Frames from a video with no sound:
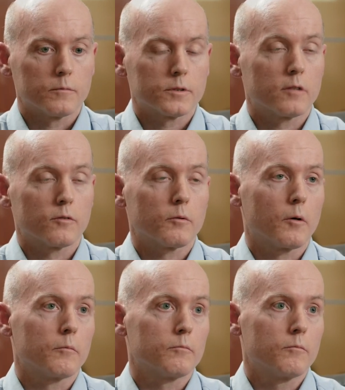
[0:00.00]
some of
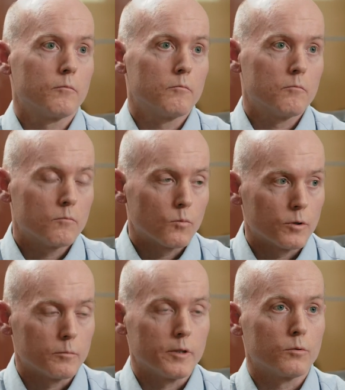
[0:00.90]
them
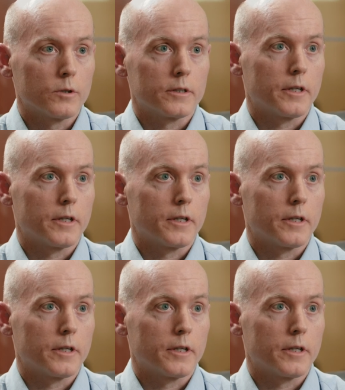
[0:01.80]
would be really